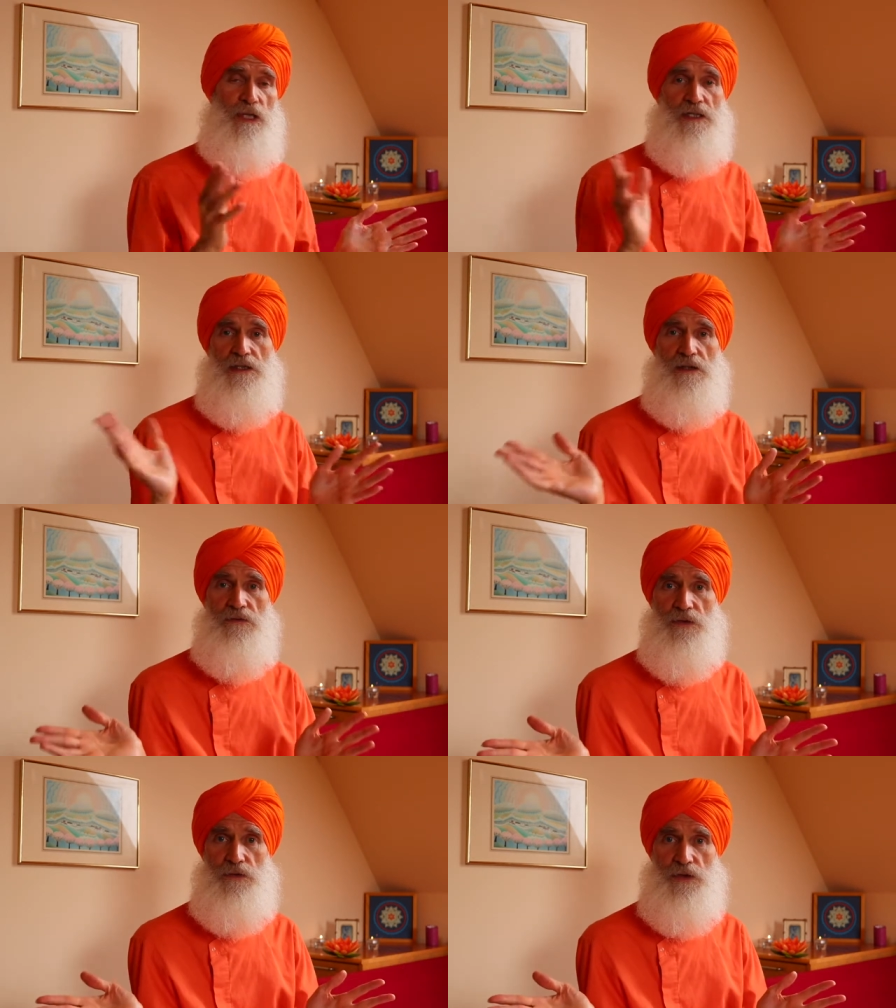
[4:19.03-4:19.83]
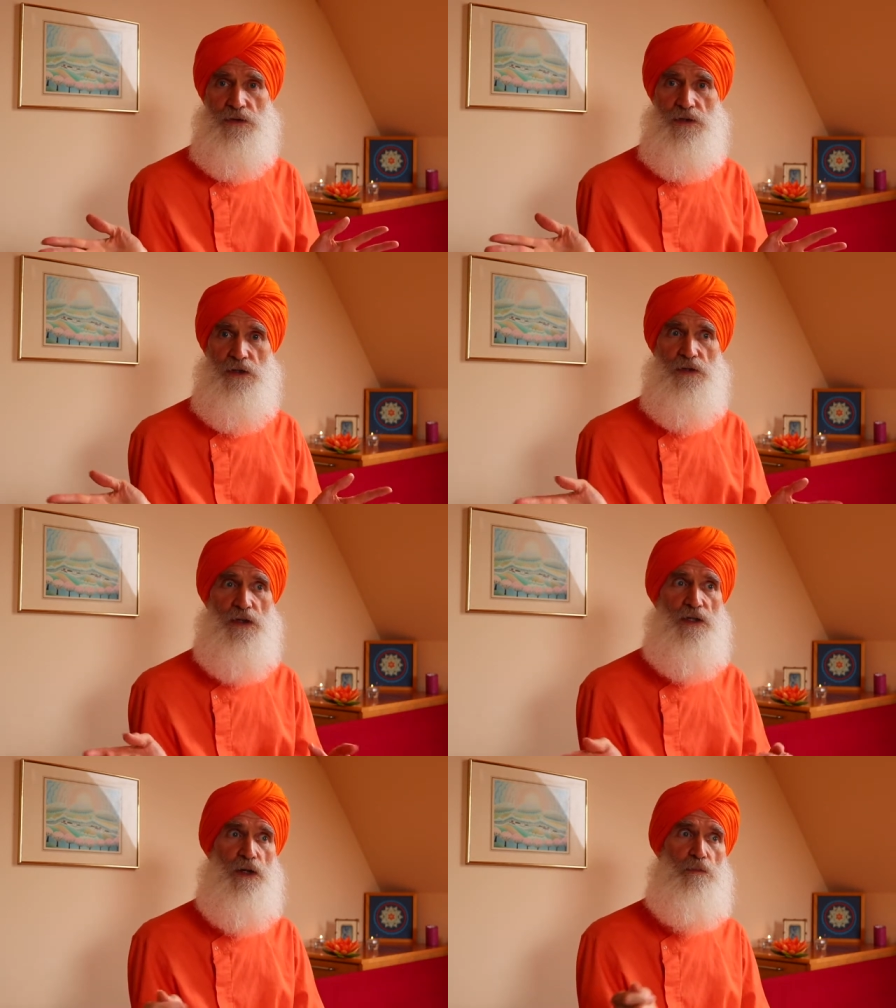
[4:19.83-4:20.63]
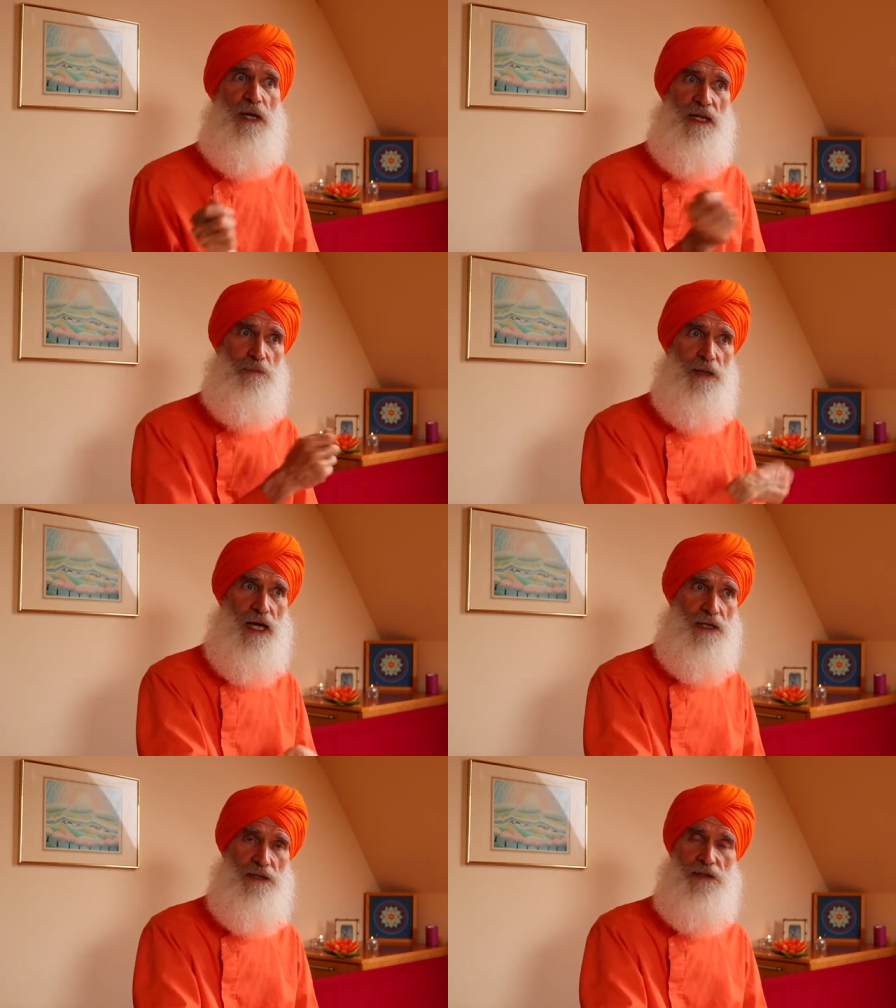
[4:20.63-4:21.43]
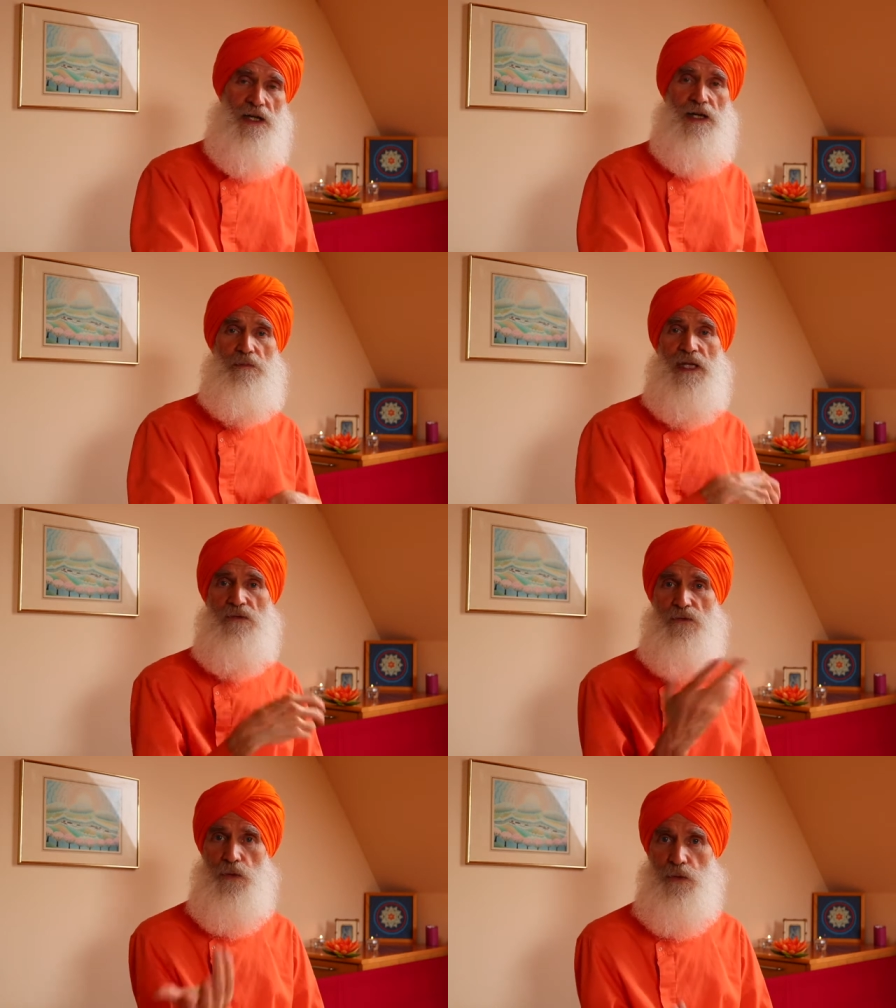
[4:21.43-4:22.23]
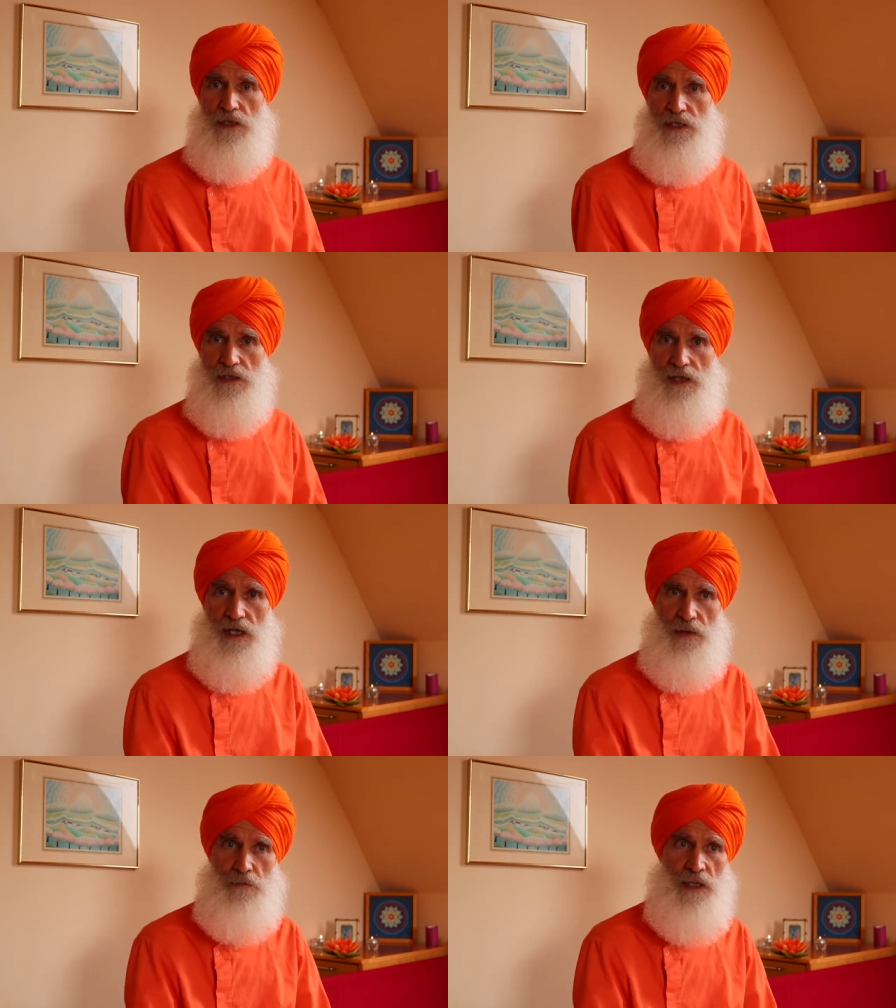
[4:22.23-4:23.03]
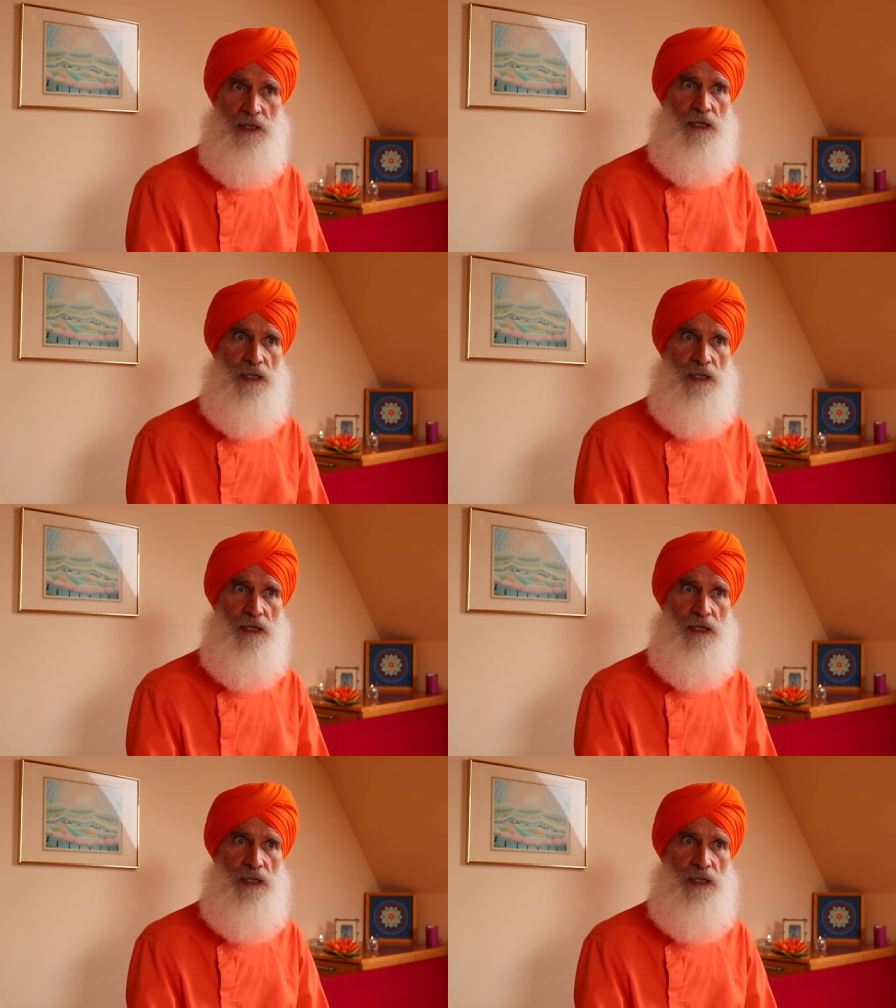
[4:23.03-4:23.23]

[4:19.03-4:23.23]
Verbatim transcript: present, and future. So you can paint back in time, paint forwards in time,